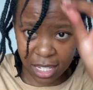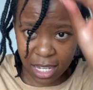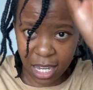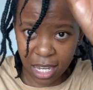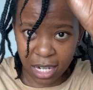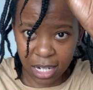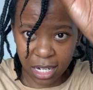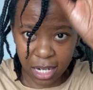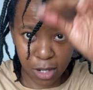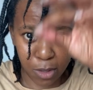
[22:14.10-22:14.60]

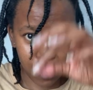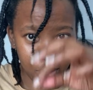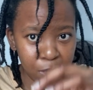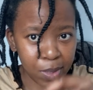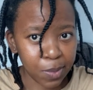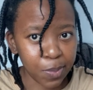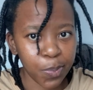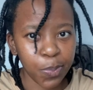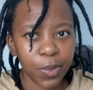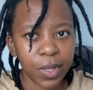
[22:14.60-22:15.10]
cut it out.
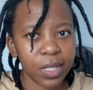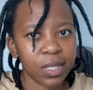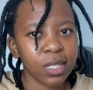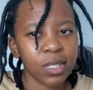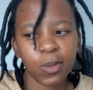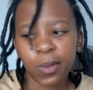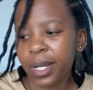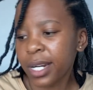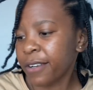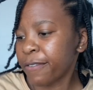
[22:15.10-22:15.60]
This is
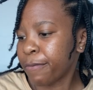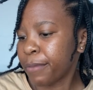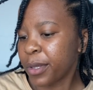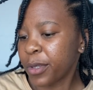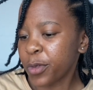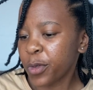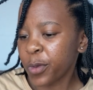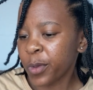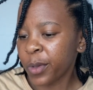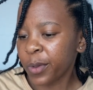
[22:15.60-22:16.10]
what I've been
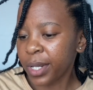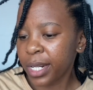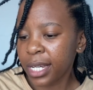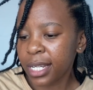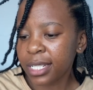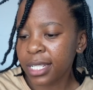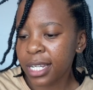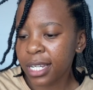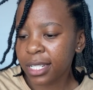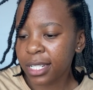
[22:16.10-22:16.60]
doing when I
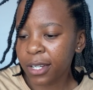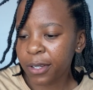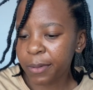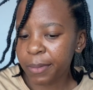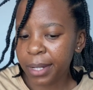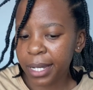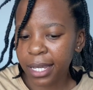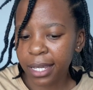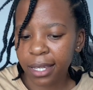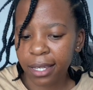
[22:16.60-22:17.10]
take down
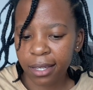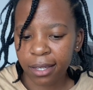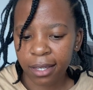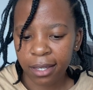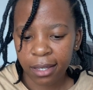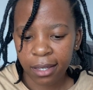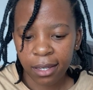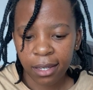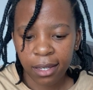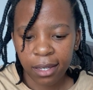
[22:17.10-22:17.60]
my hair.
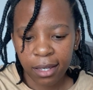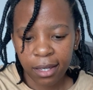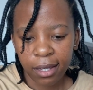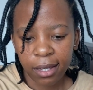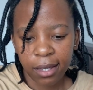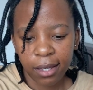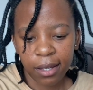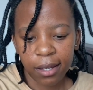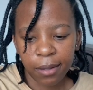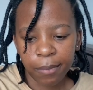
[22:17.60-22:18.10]

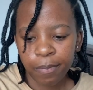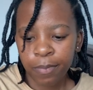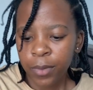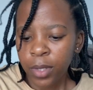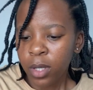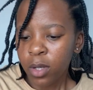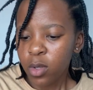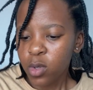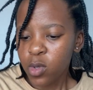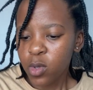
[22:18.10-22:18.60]
Yeah,
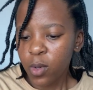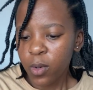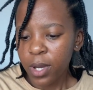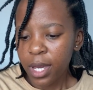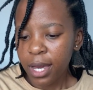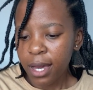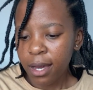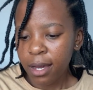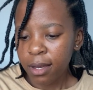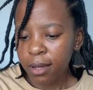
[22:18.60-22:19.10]
so
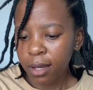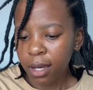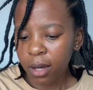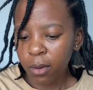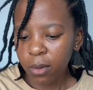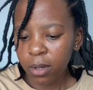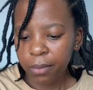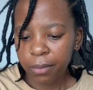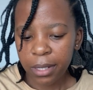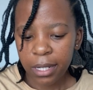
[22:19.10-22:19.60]
yeah, I
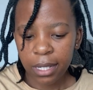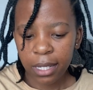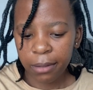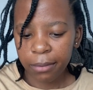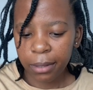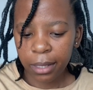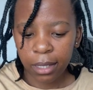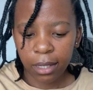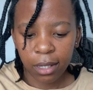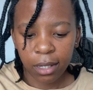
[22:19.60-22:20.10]
won't be
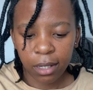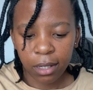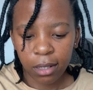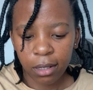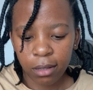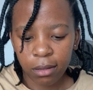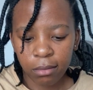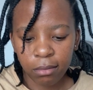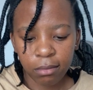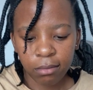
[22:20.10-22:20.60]
keeping
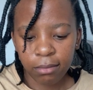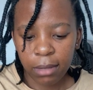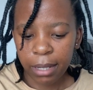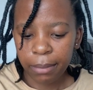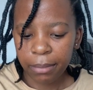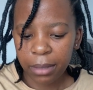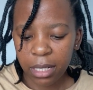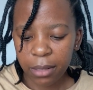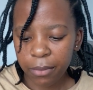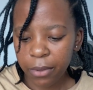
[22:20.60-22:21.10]
in my
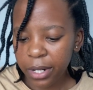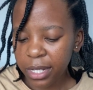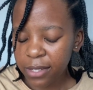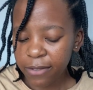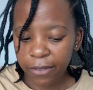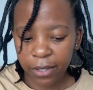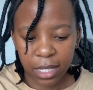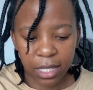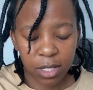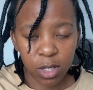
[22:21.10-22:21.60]
mini braids
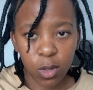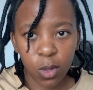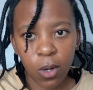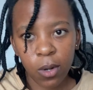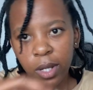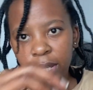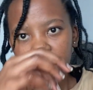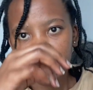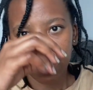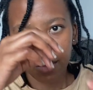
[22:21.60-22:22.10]
for this
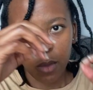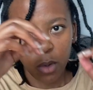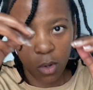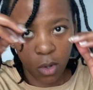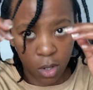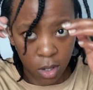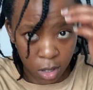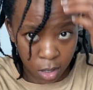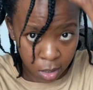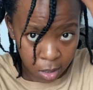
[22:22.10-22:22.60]
long anymore.
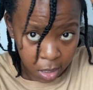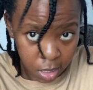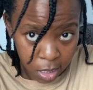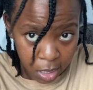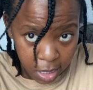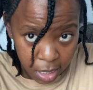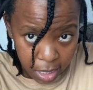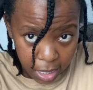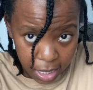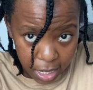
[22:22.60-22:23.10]

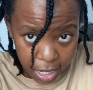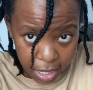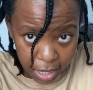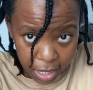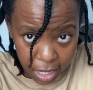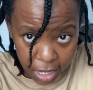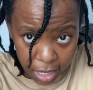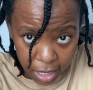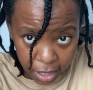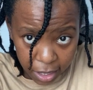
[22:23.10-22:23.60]
And I
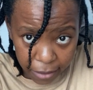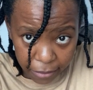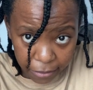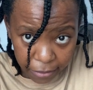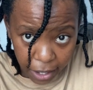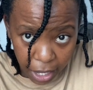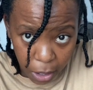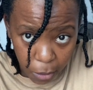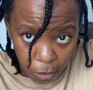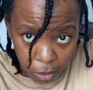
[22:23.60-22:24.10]
think if
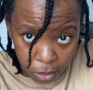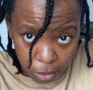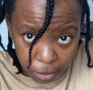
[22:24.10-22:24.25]
I will